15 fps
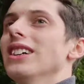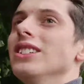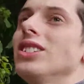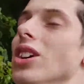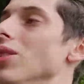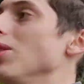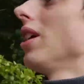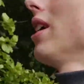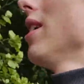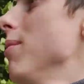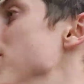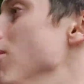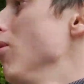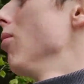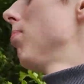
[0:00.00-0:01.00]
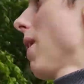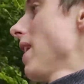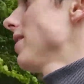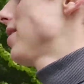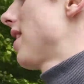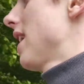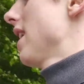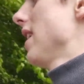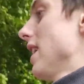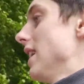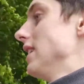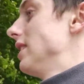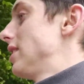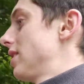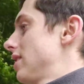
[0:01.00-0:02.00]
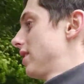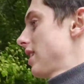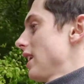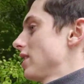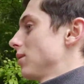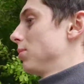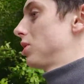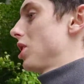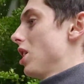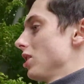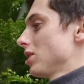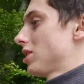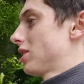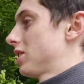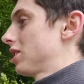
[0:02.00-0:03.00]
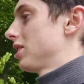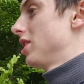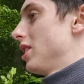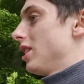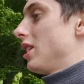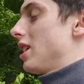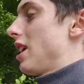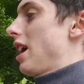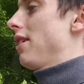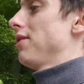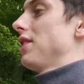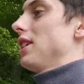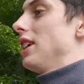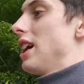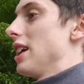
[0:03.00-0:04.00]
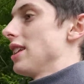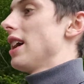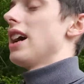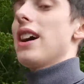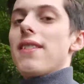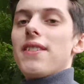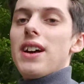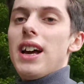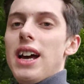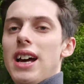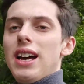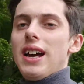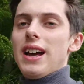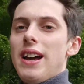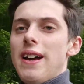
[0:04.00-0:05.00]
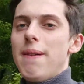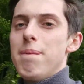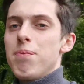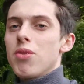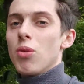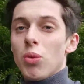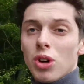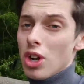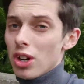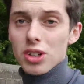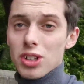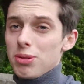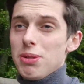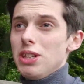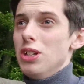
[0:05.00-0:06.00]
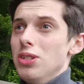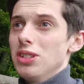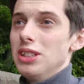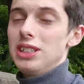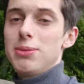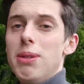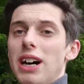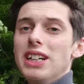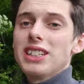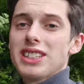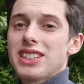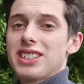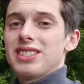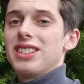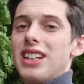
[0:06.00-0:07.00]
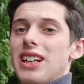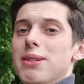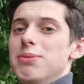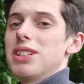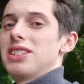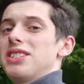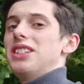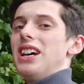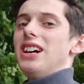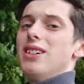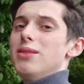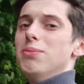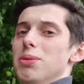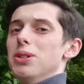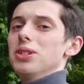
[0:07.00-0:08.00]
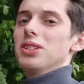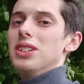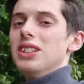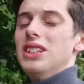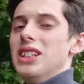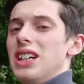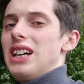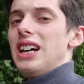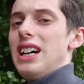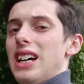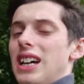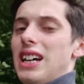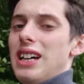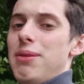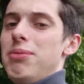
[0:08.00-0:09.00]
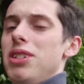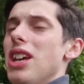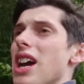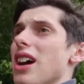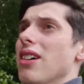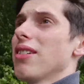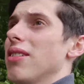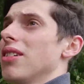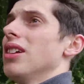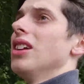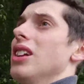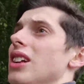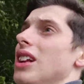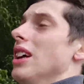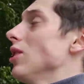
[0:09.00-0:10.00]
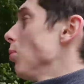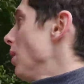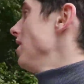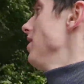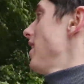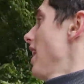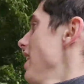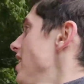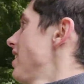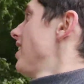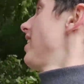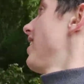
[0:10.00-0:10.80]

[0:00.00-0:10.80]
So, plan today is take some shots, everything like that. We're not going to be using this mic that I'm testing out, but yeah, it's a windy day.